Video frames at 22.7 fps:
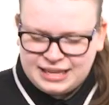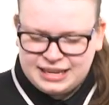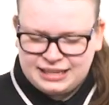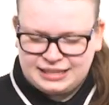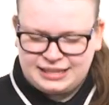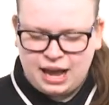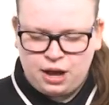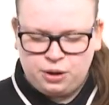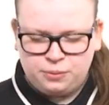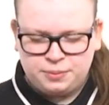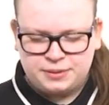This
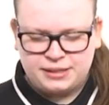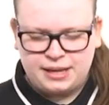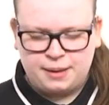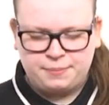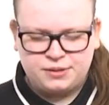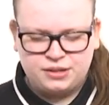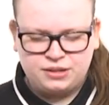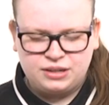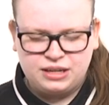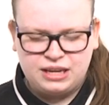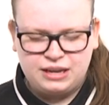helps
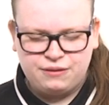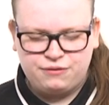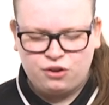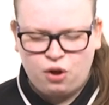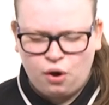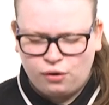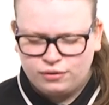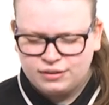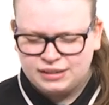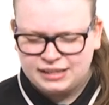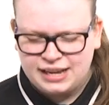Samsung give
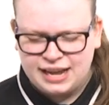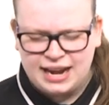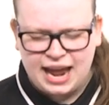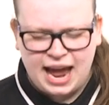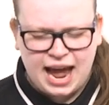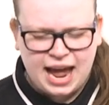content